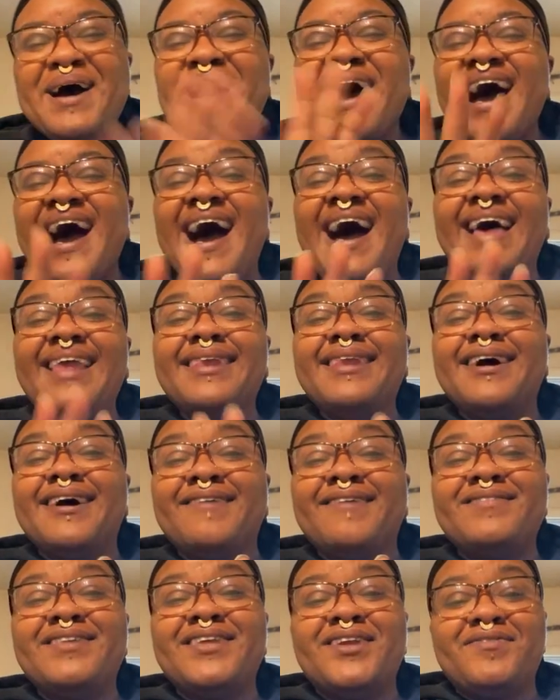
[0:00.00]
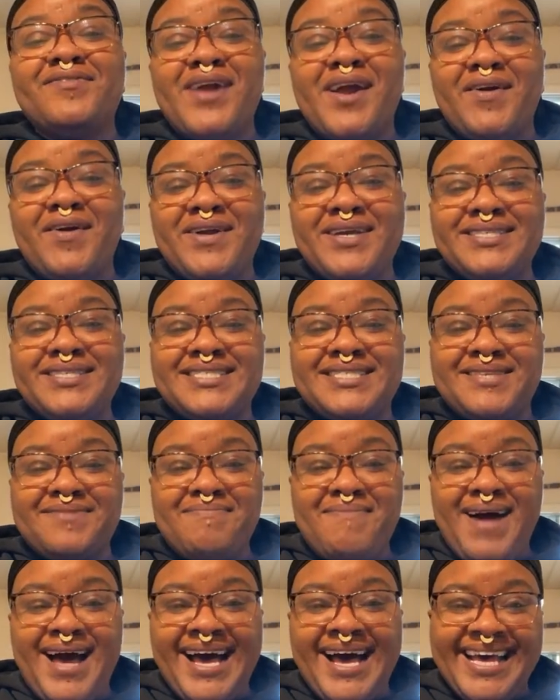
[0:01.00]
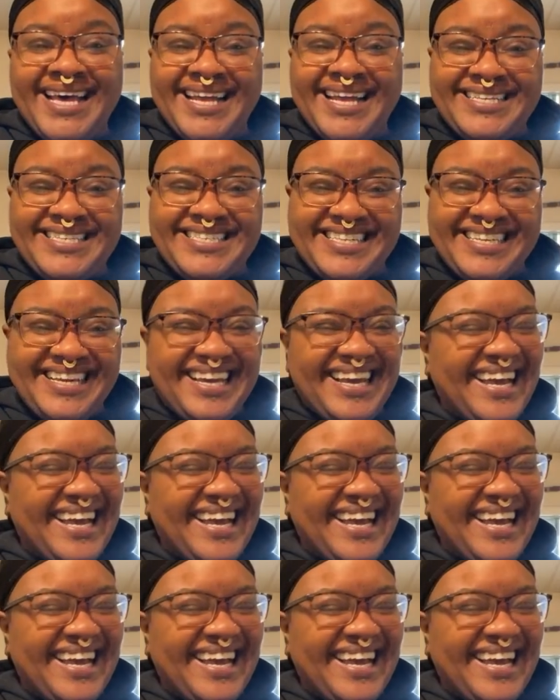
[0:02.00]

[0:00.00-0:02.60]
I love literary smut.